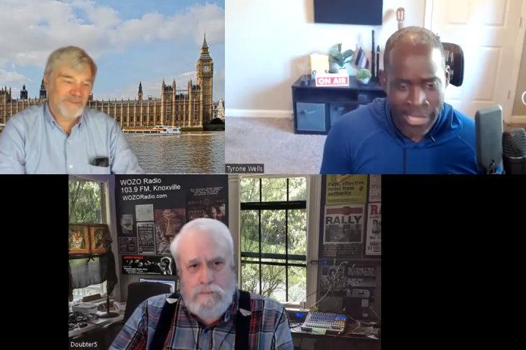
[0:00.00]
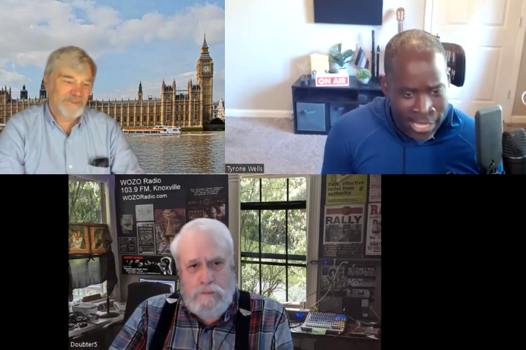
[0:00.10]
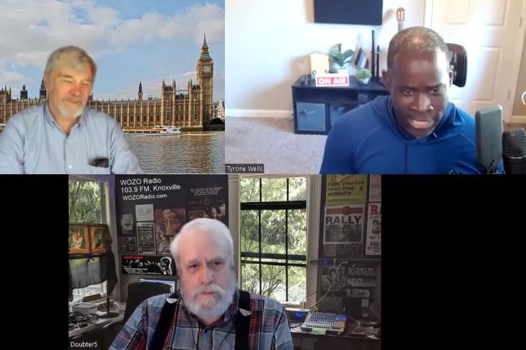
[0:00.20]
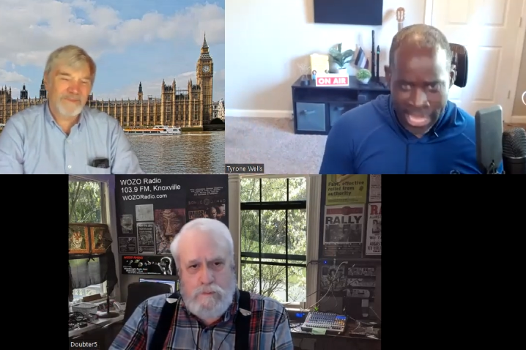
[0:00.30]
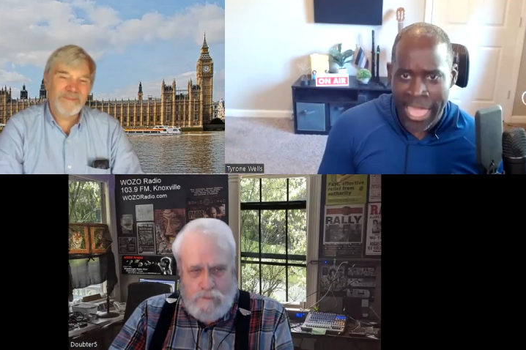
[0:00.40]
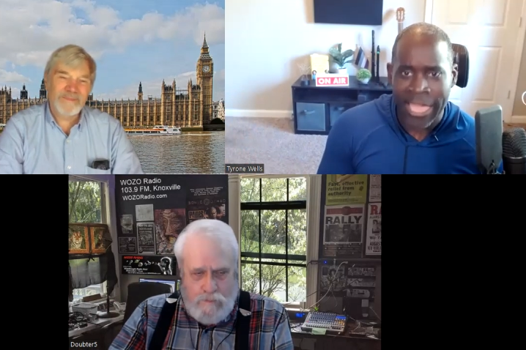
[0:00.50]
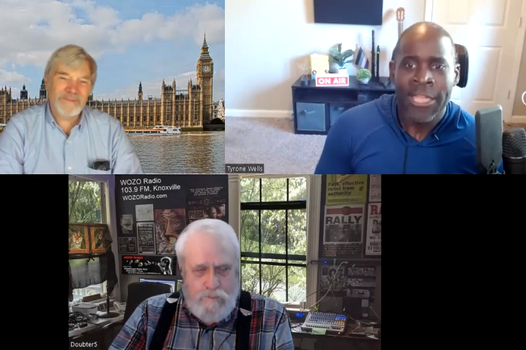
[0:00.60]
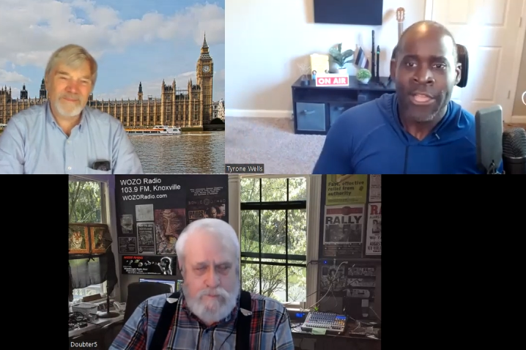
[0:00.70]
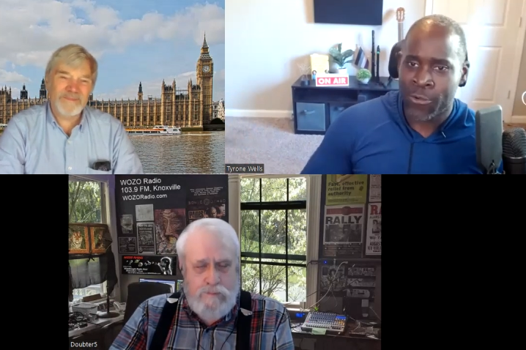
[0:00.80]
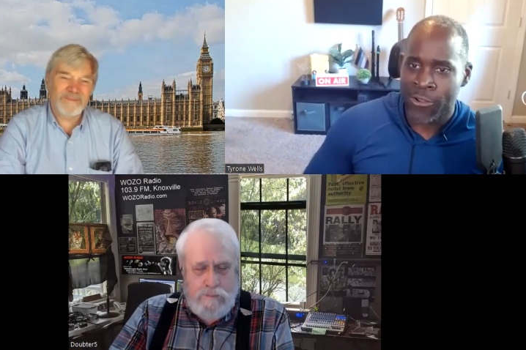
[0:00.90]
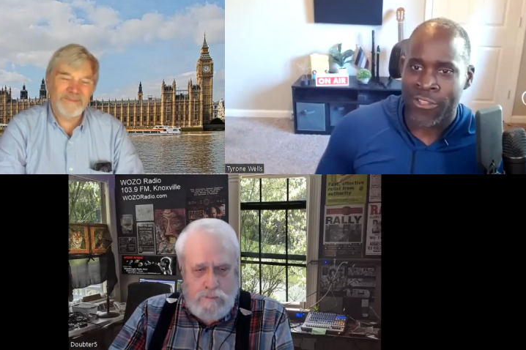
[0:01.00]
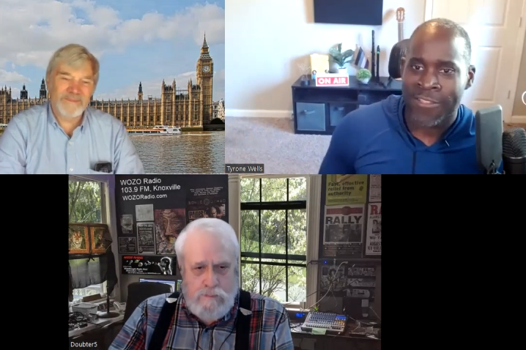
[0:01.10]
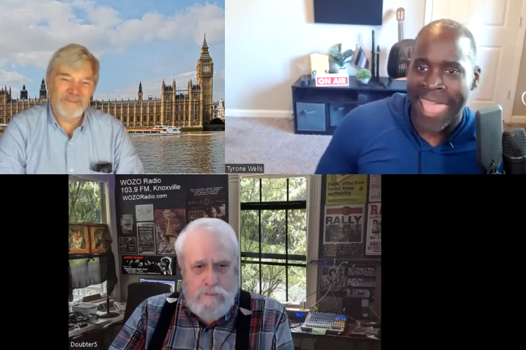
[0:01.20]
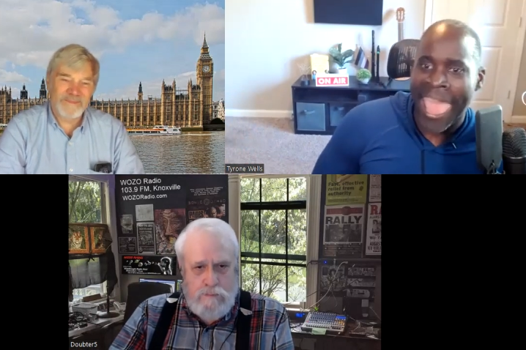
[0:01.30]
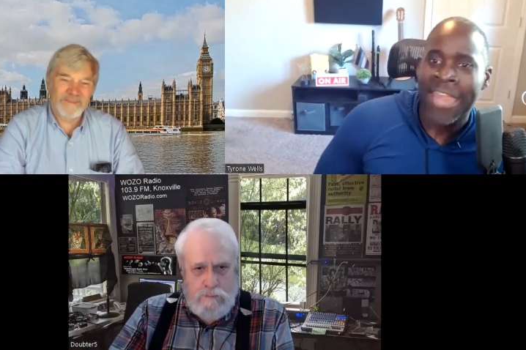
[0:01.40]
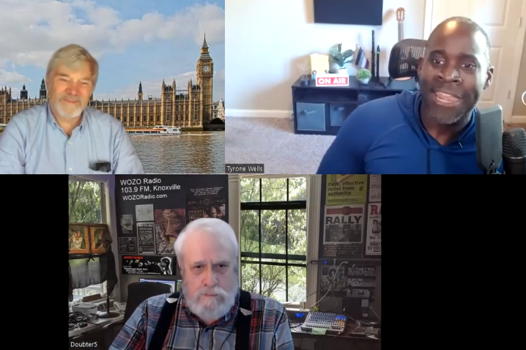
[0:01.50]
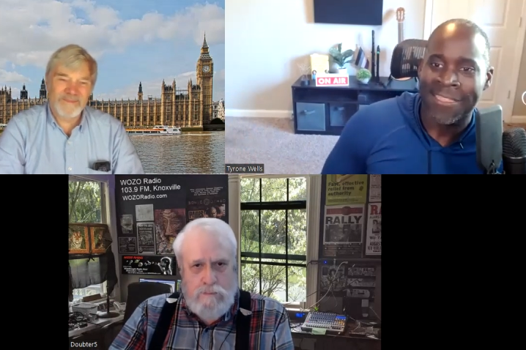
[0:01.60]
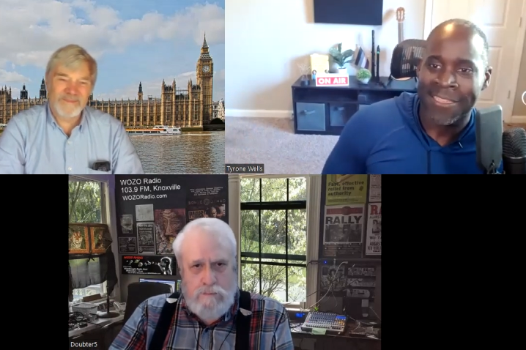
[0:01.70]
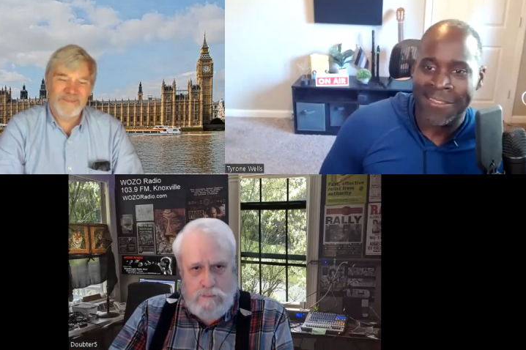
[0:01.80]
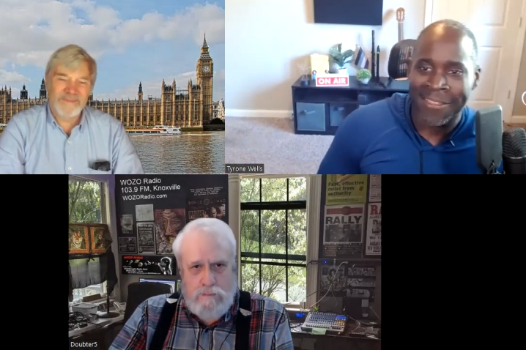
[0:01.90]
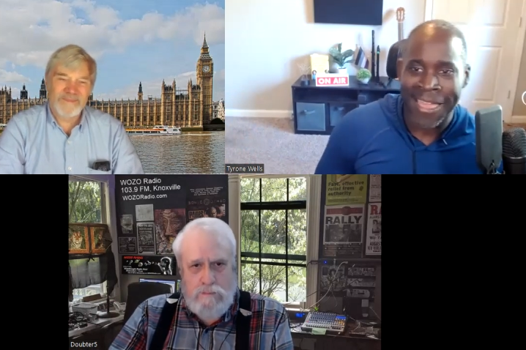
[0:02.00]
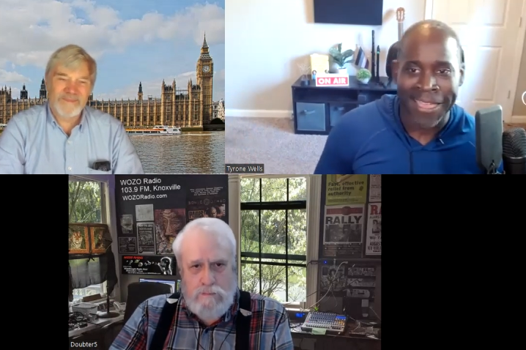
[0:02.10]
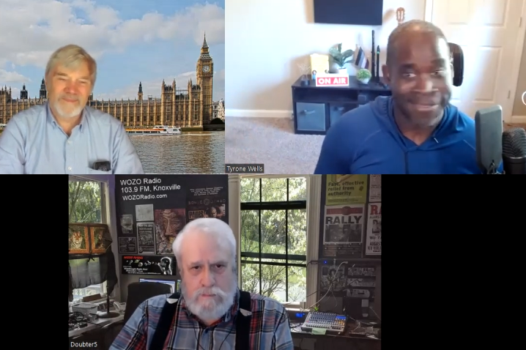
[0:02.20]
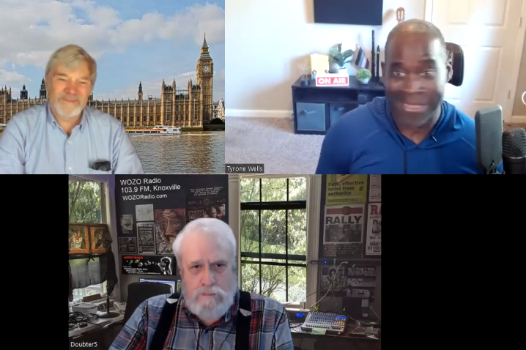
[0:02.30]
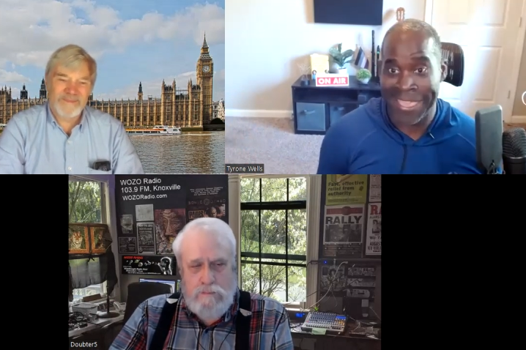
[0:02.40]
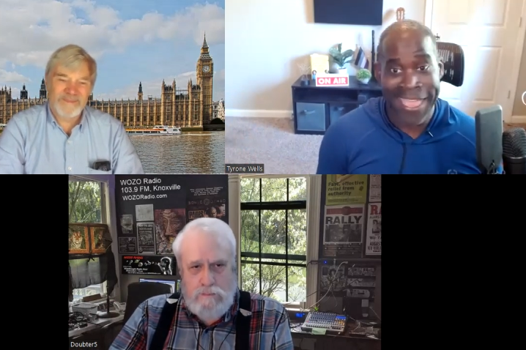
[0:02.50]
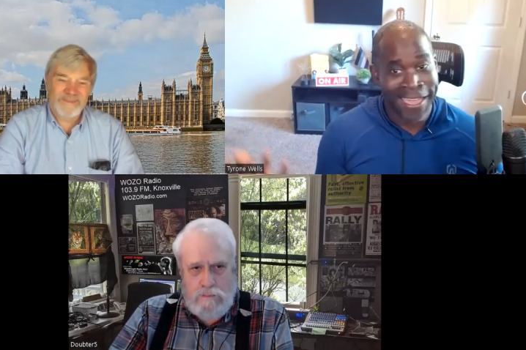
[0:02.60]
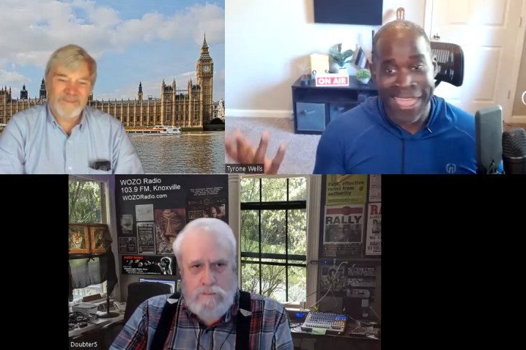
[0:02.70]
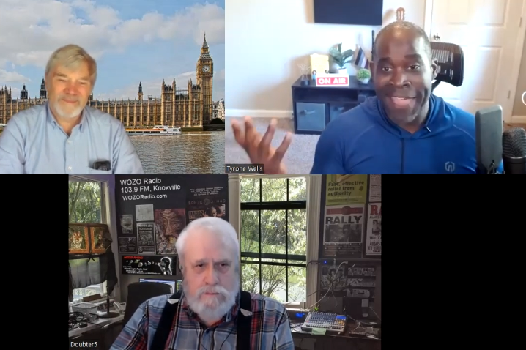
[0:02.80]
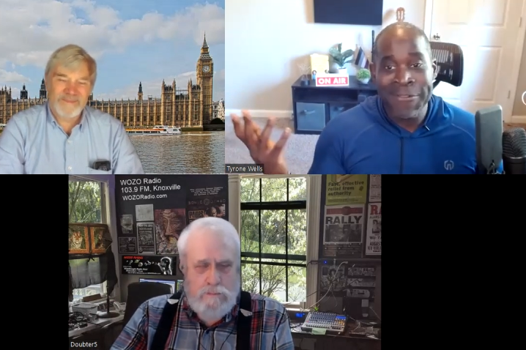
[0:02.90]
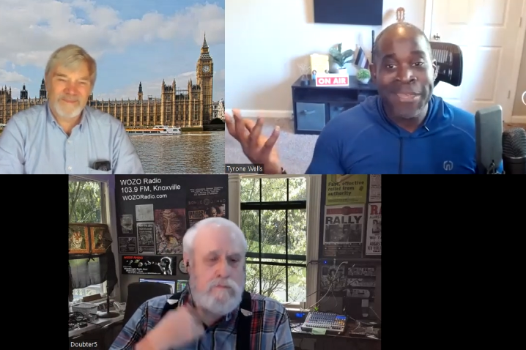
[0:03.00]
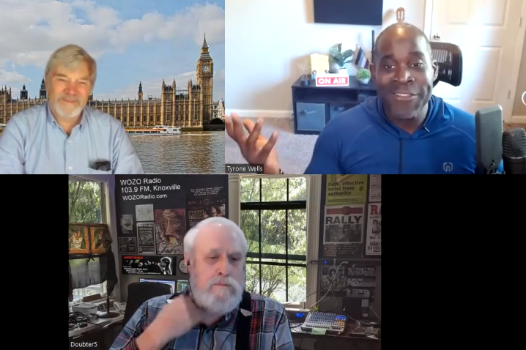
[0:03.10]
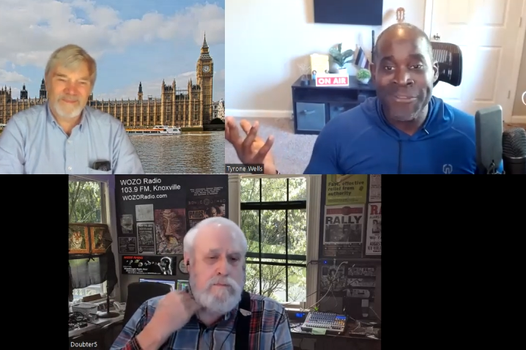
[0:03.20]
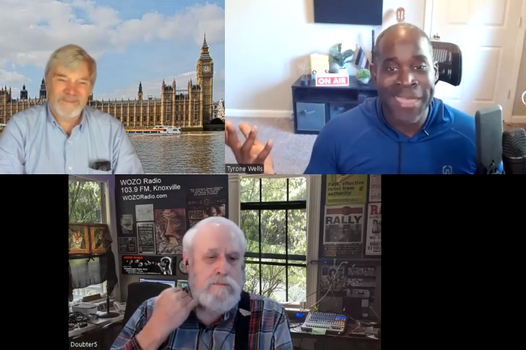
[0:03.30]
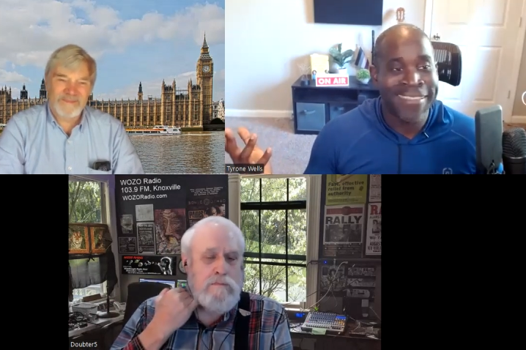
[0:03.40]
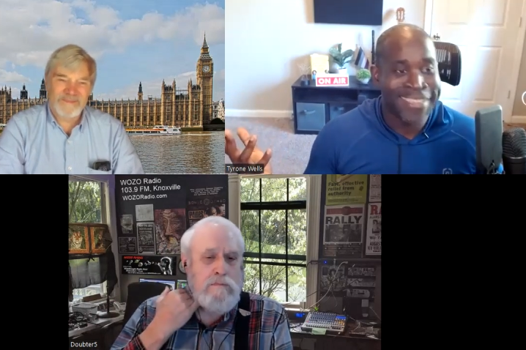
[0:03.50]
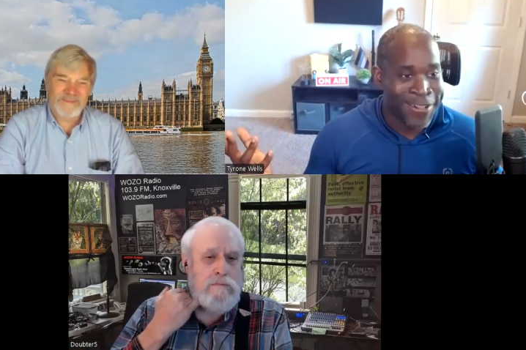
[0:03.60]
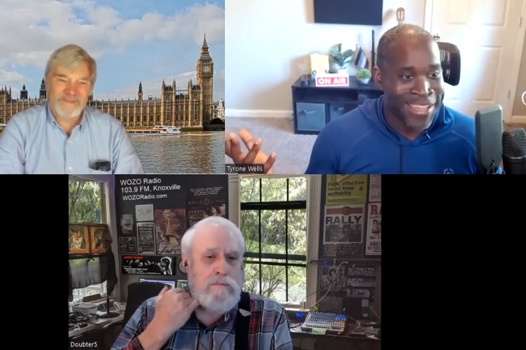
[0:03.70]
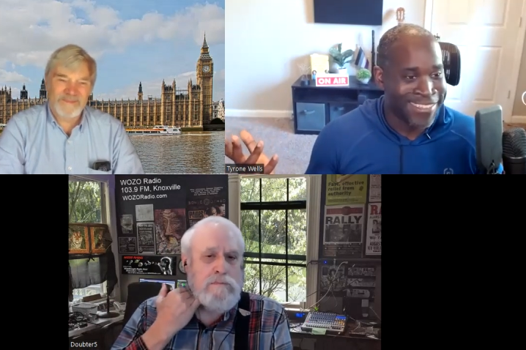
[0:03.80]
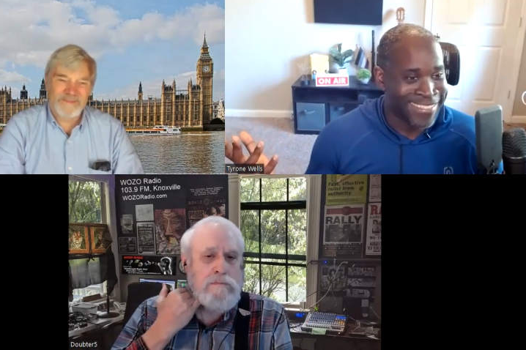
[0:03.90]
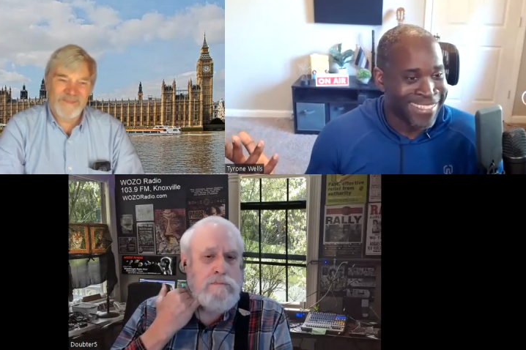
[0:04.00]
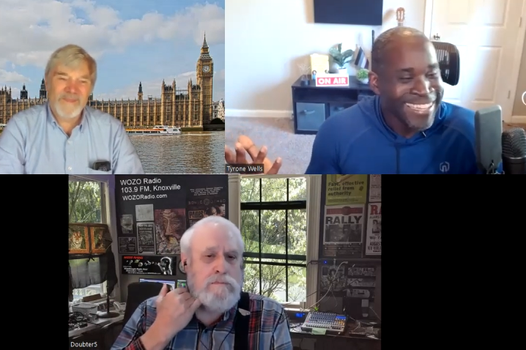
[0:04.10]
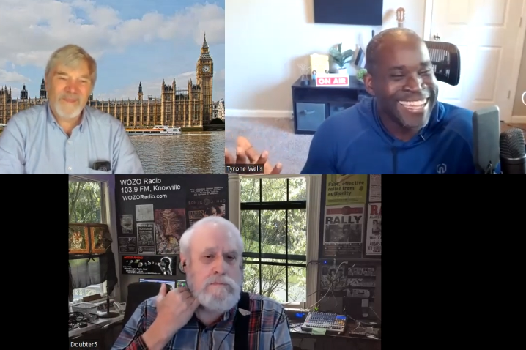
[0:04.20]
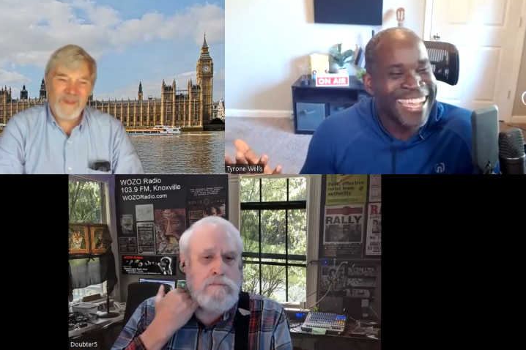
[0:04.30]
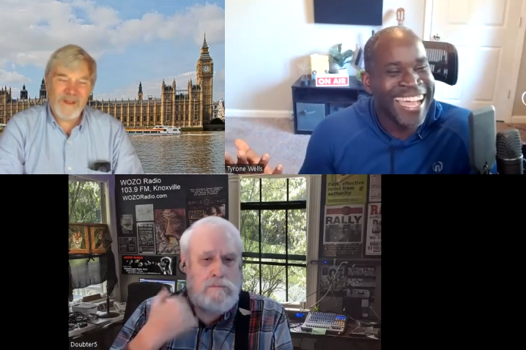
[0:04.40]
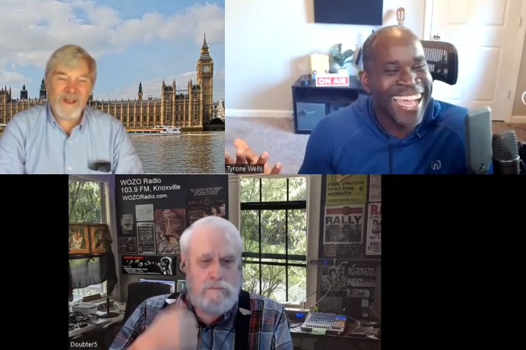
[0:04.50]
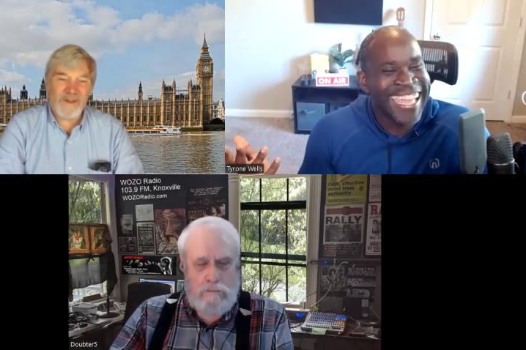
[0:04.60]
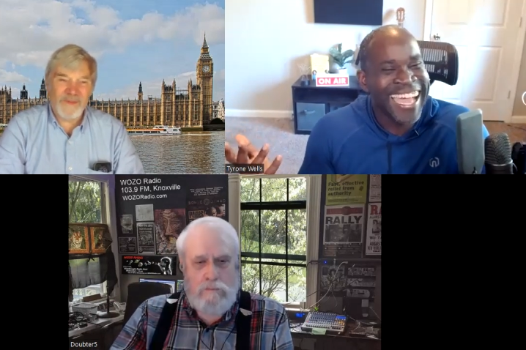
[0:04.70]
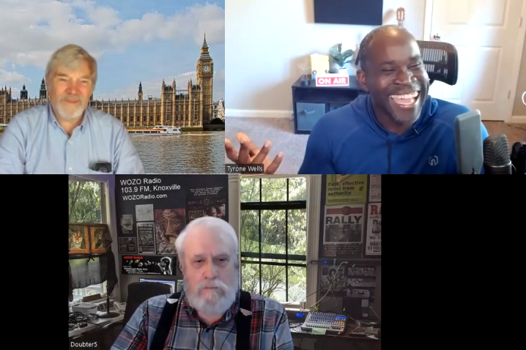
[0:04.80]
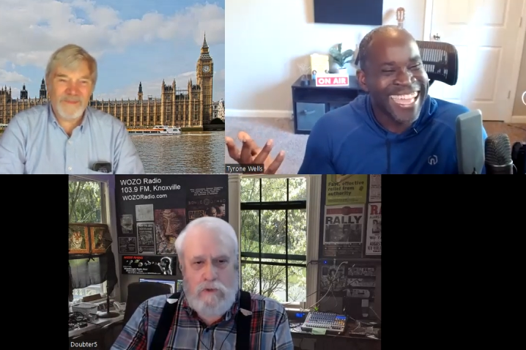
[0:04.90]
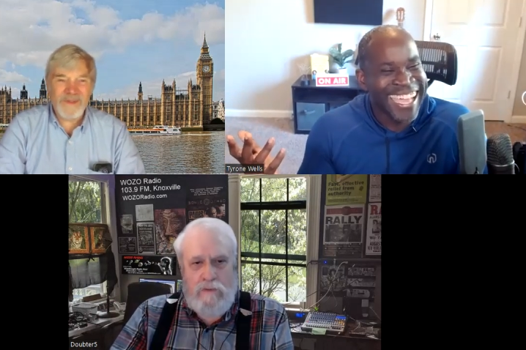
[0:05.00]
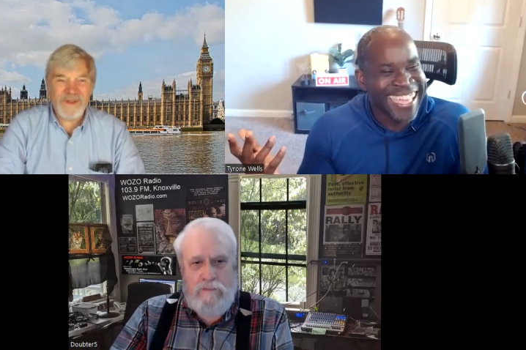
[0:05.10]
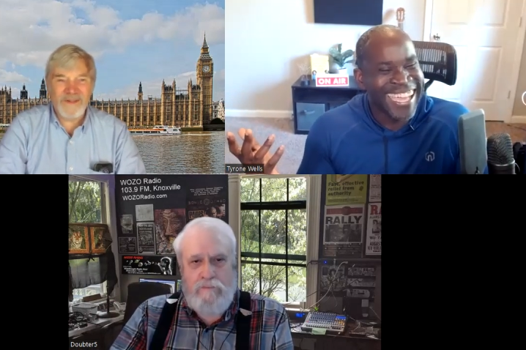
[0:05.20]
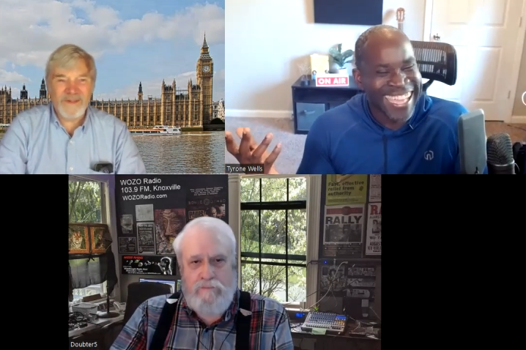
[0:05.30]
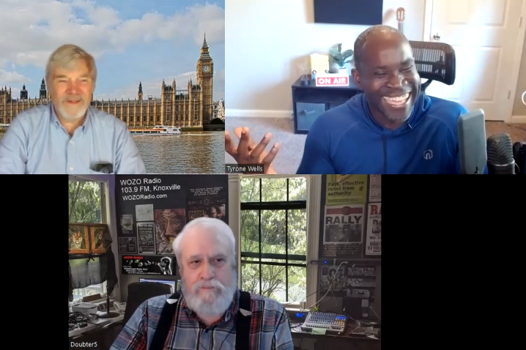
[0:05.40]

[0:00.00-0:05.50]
Speaker 1: Like, yeah, Christians and atheists alike. It's like, yeah, everybody should be asking questions right.